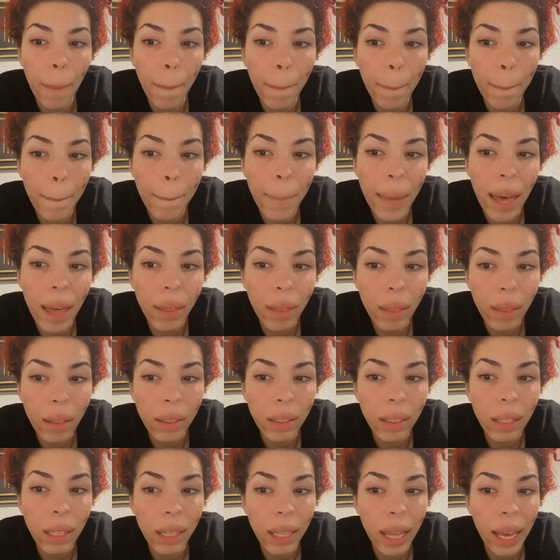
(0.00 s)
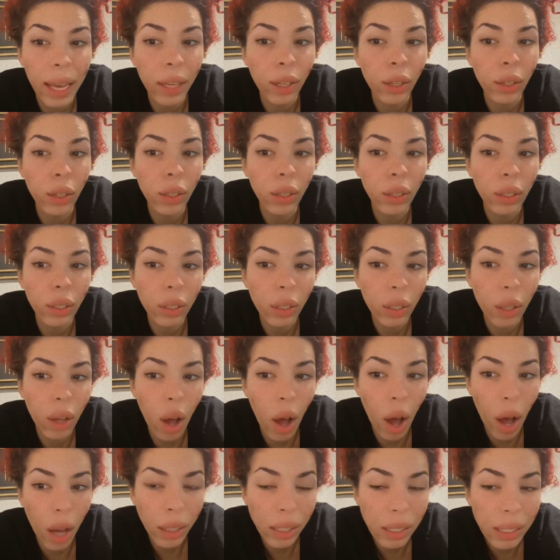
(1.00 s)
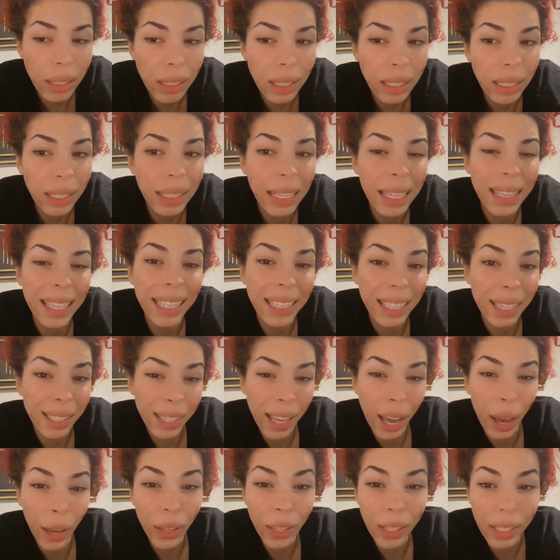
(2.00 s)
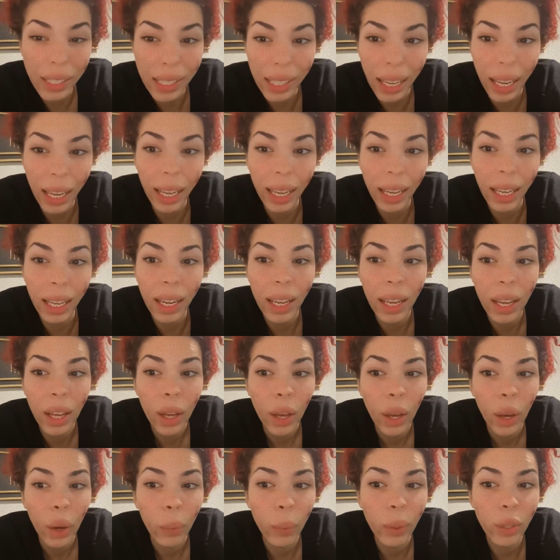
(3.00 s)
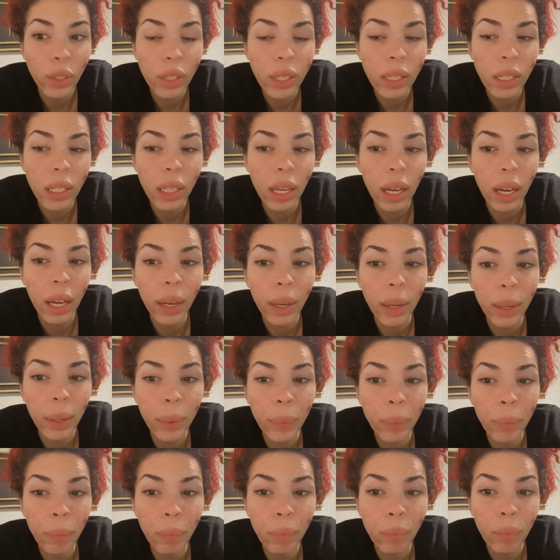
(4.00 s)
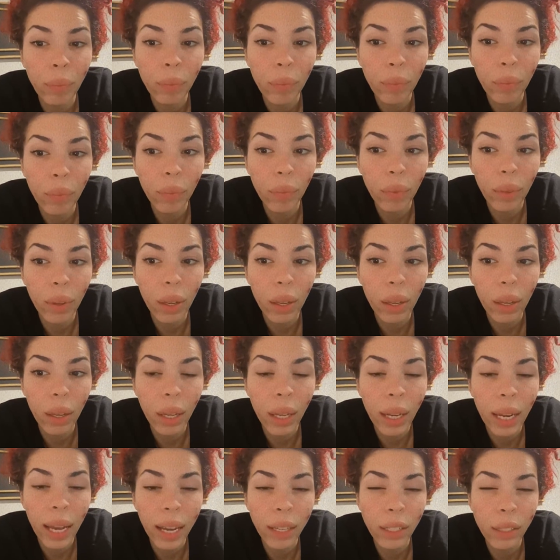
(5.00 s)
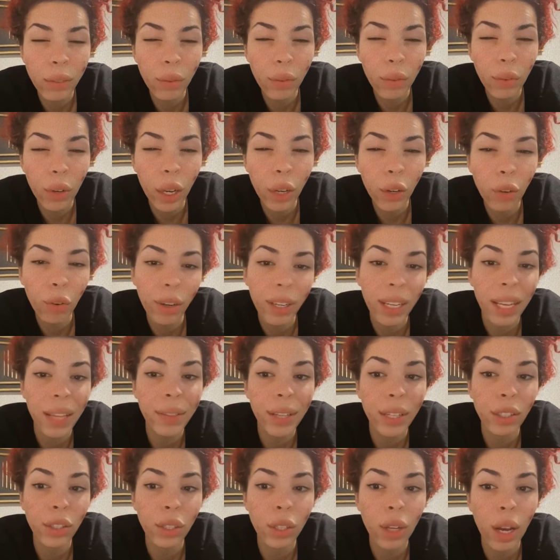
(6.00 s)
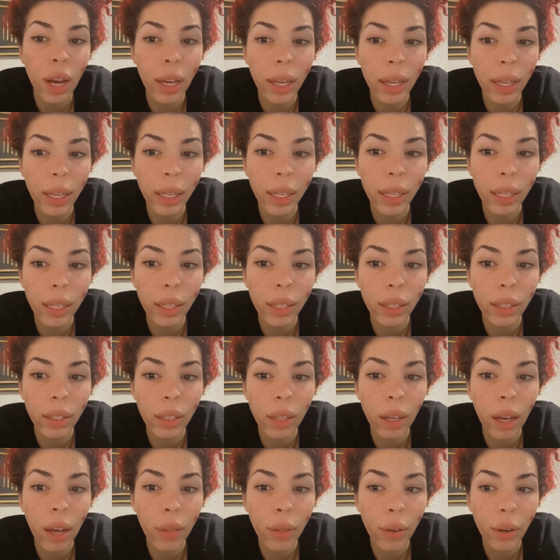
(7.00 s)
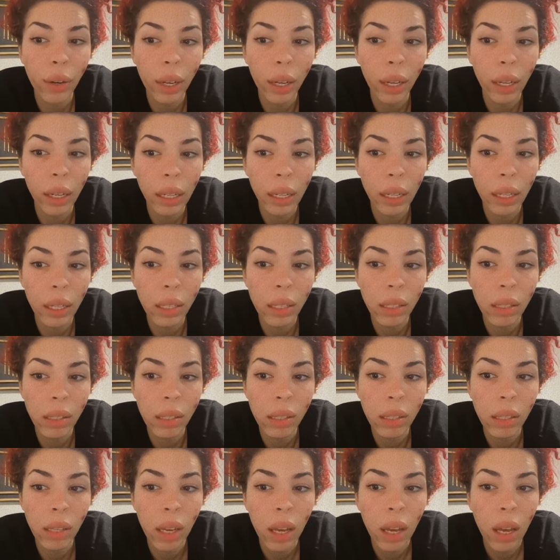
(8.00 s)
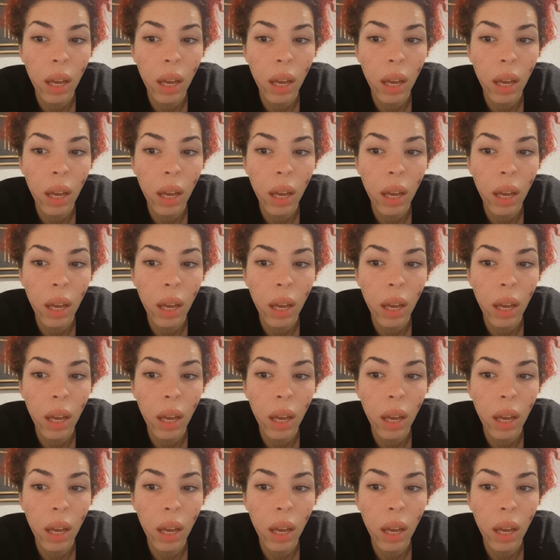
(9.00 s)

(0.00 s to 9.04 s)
methyl glycoxyl, I think that's how you say it, which is an active ingredient that's not in other honeys.